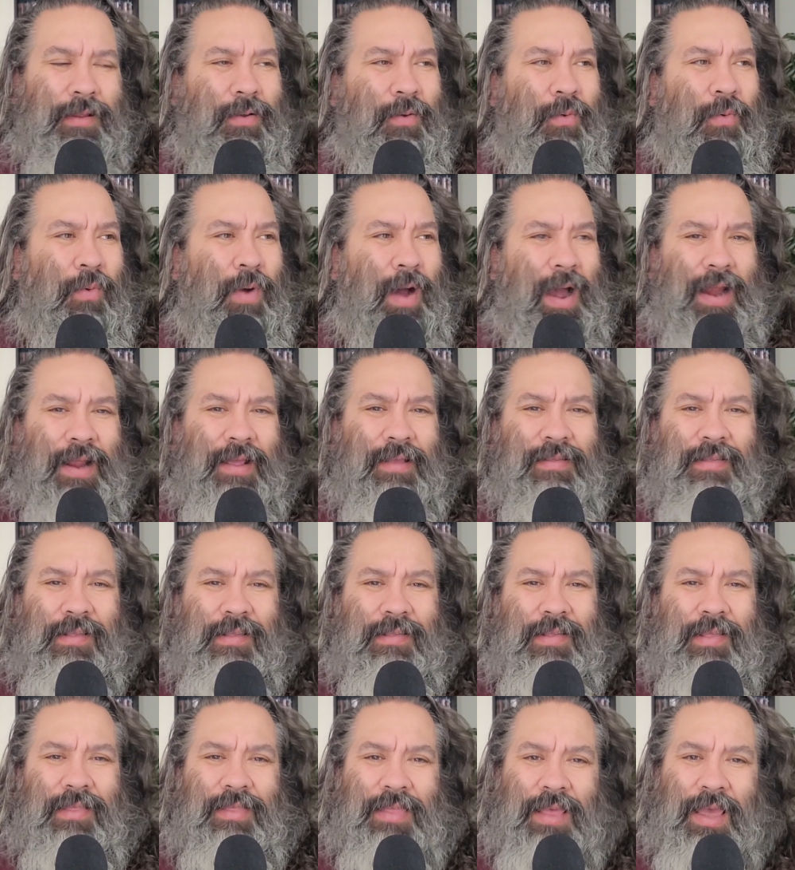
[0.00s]
Why is
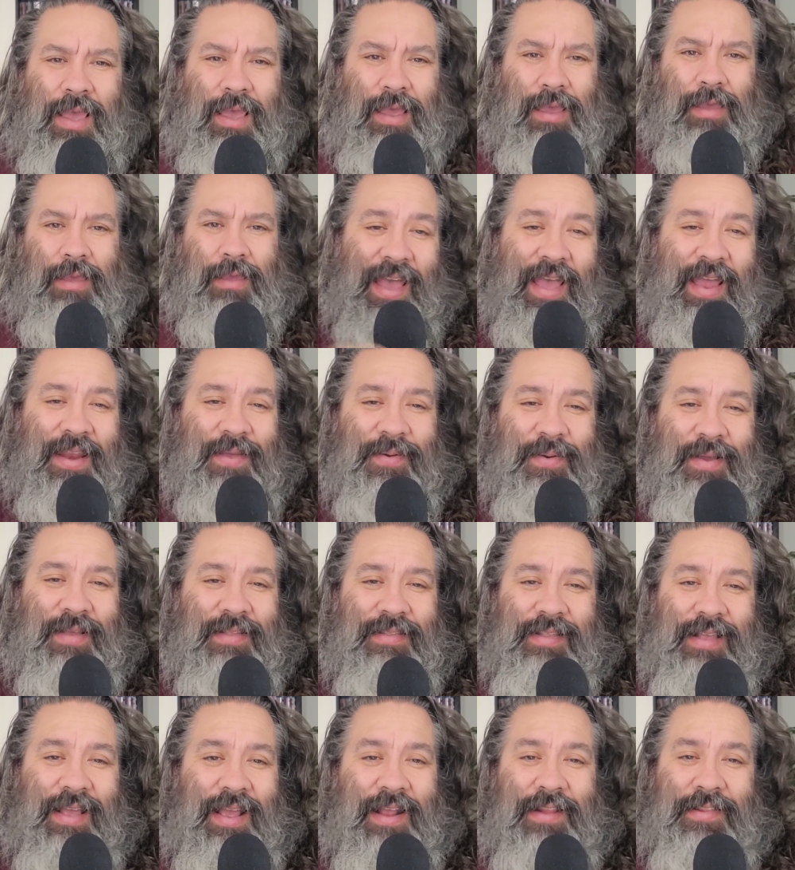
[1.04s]
this a thing?
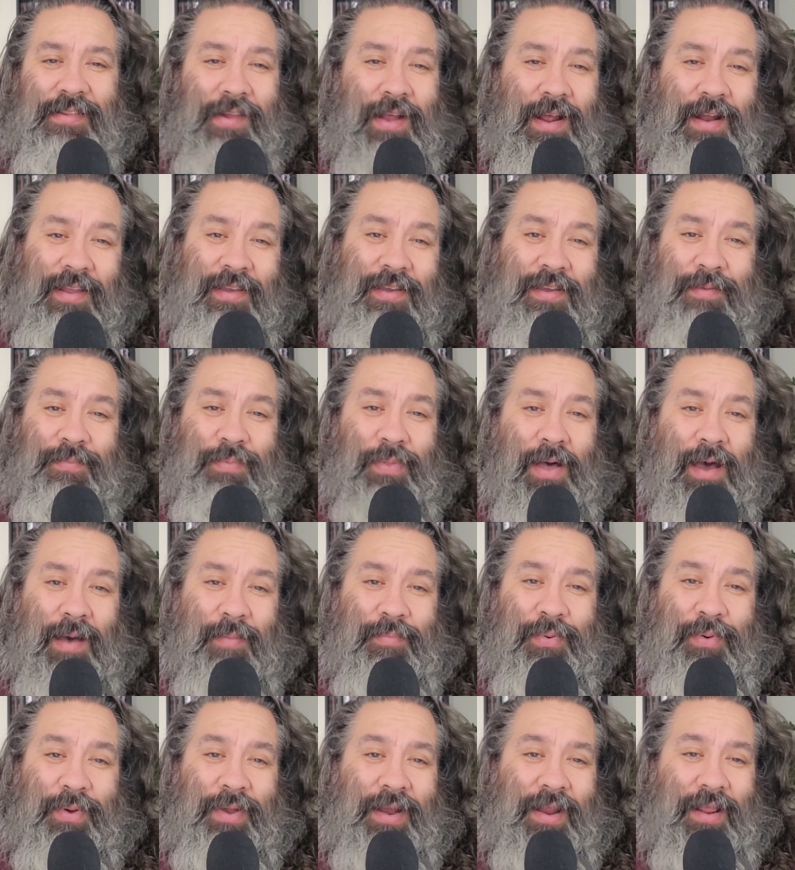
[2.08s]
Anyways, it's not a good plot
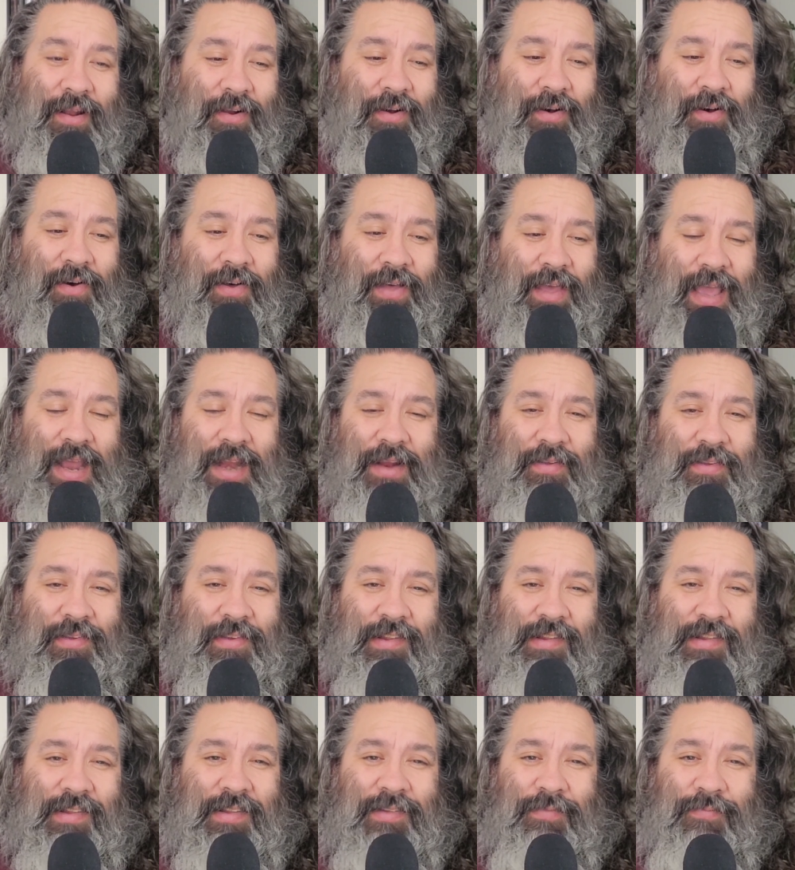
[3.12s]
point at all. And it was
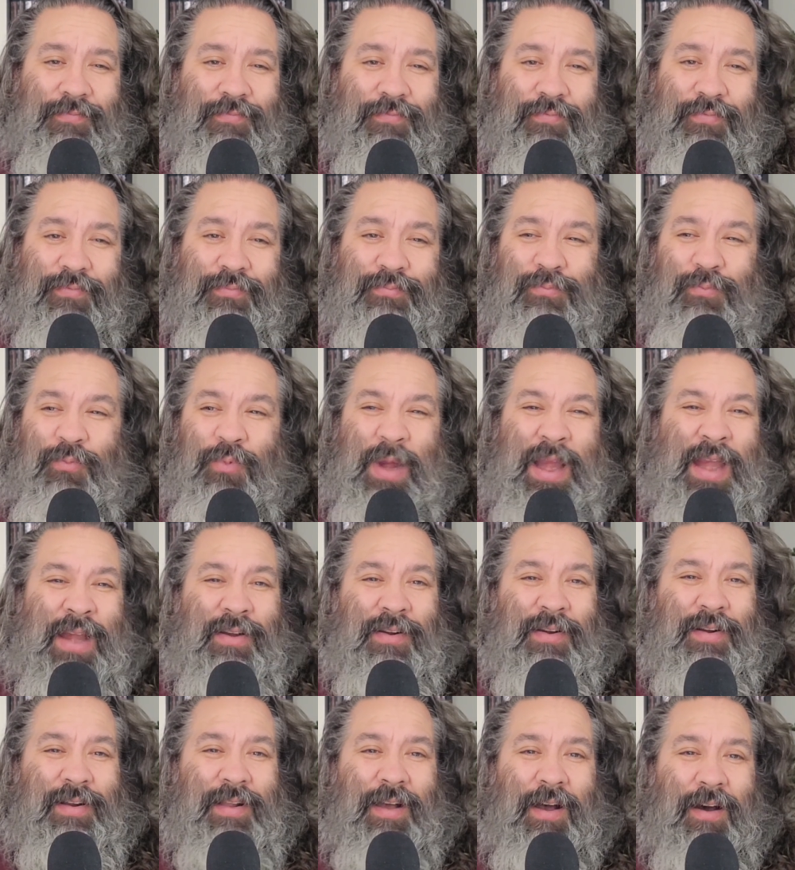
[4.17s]
just
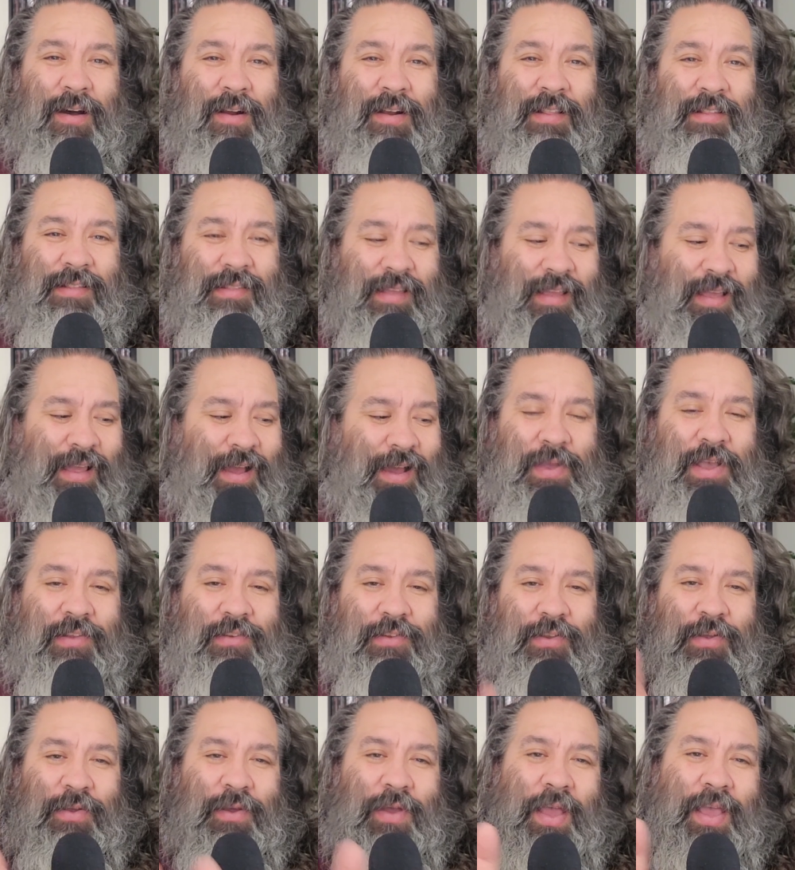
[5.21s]
weird, honestly. Because
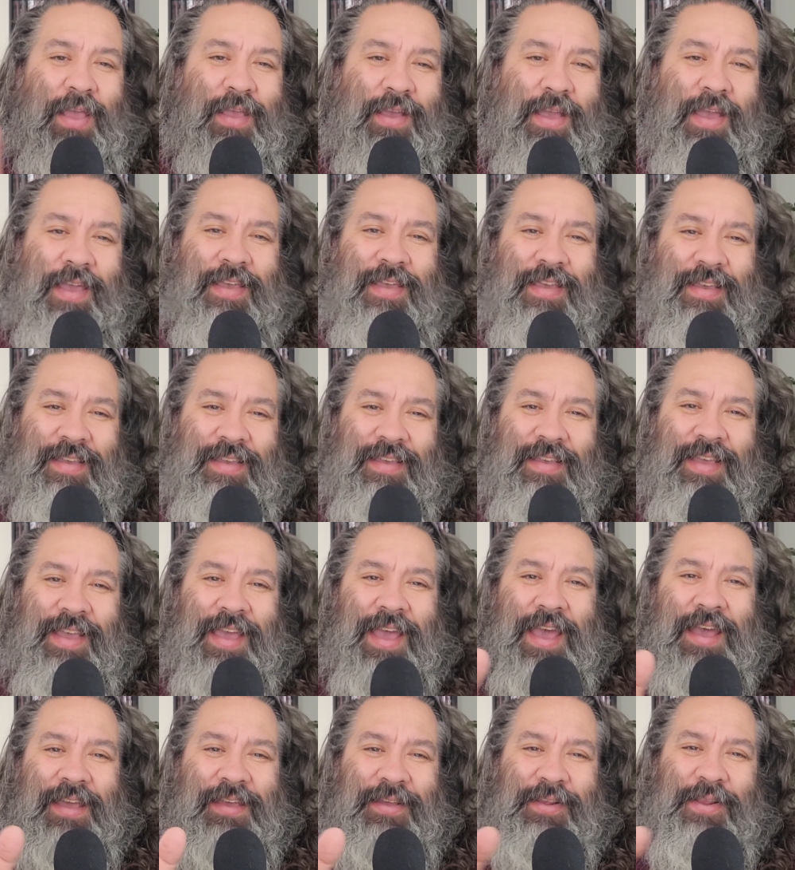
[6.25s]
you
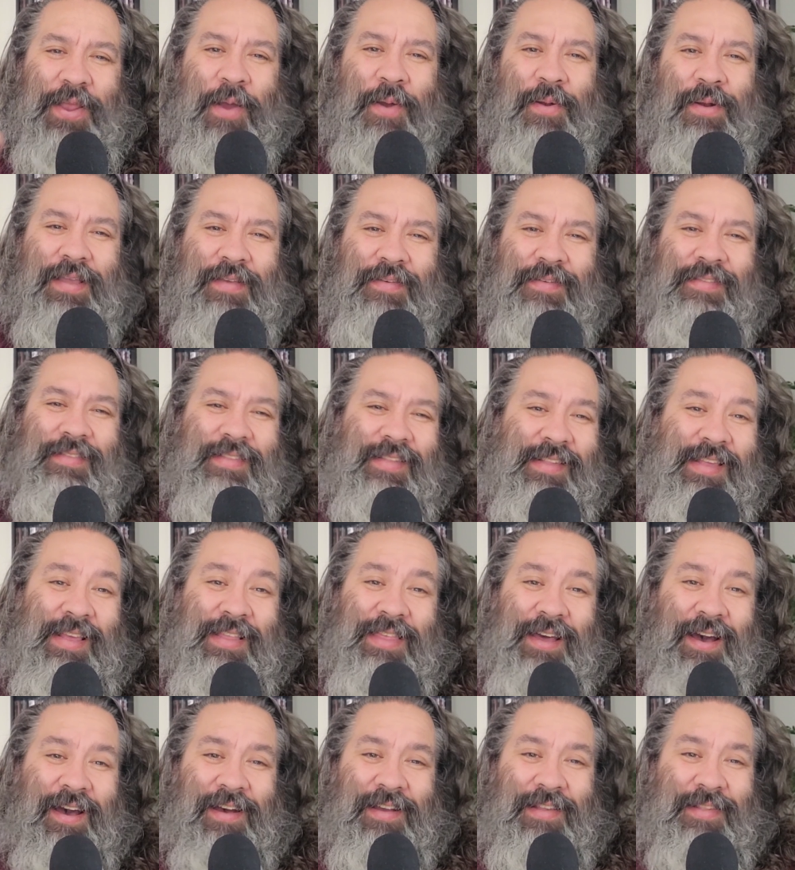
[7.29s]
don't even see
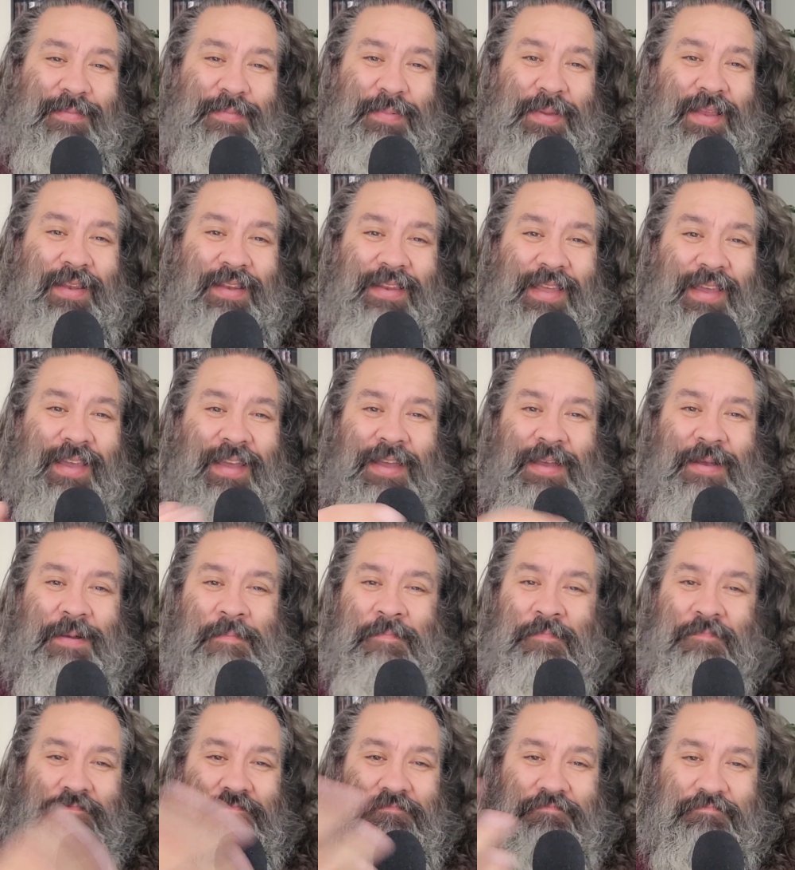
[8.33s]
the husband.
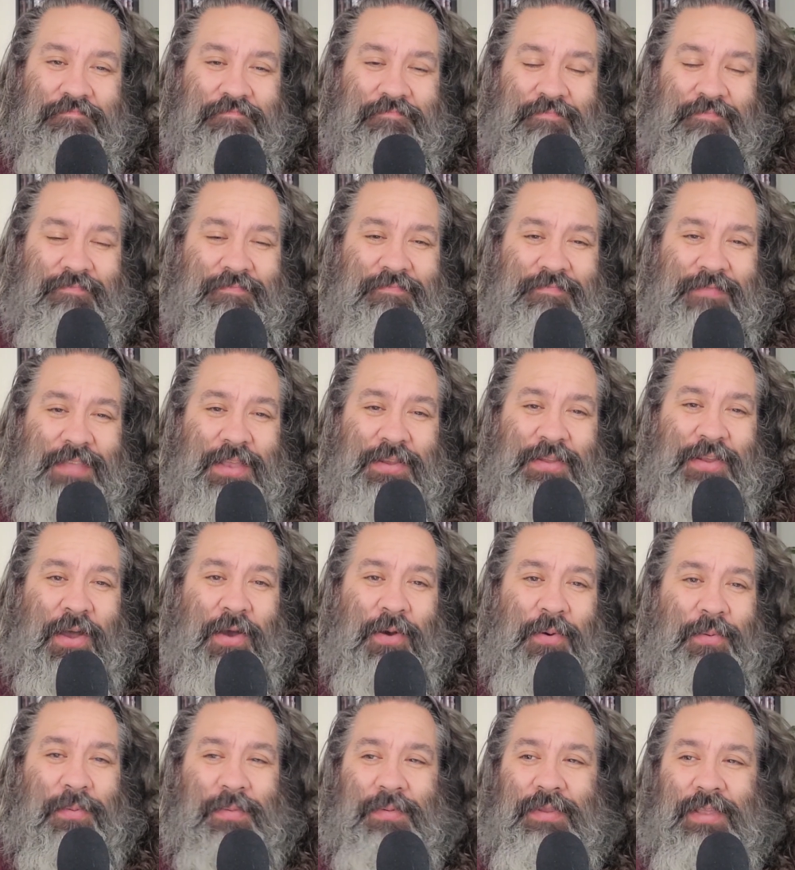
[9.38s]
You
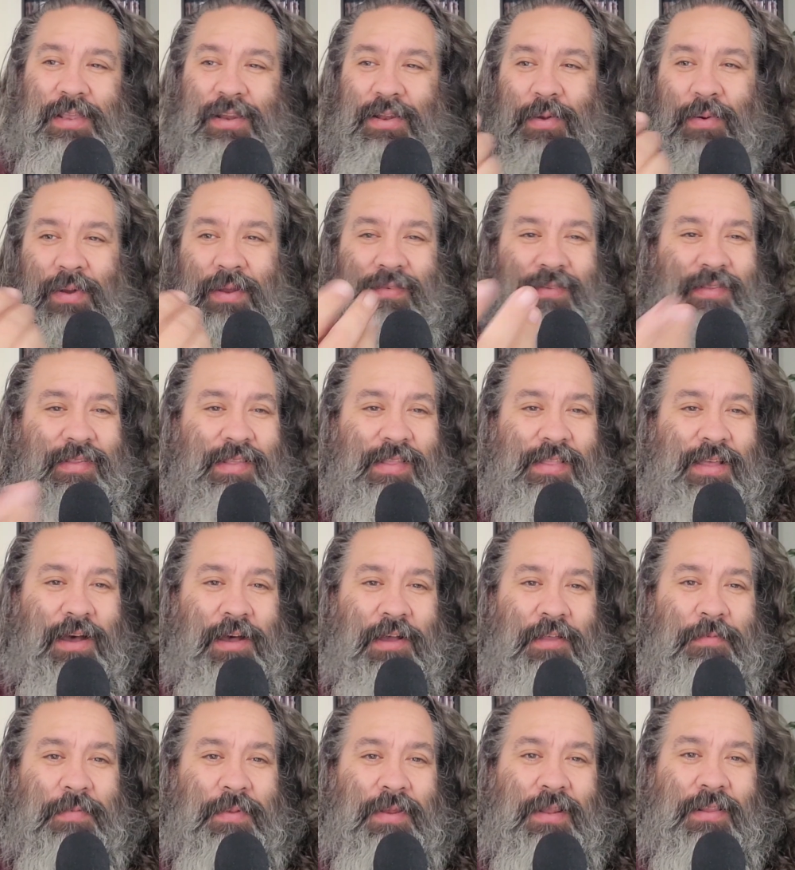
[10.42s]
don't even see the
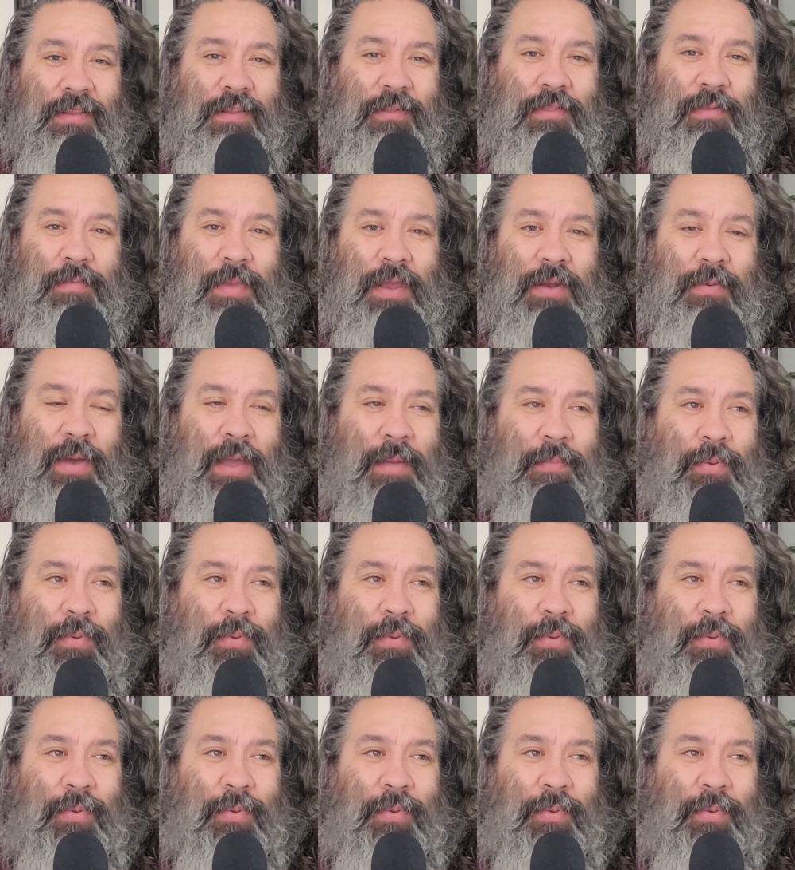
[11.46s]
husband until the midway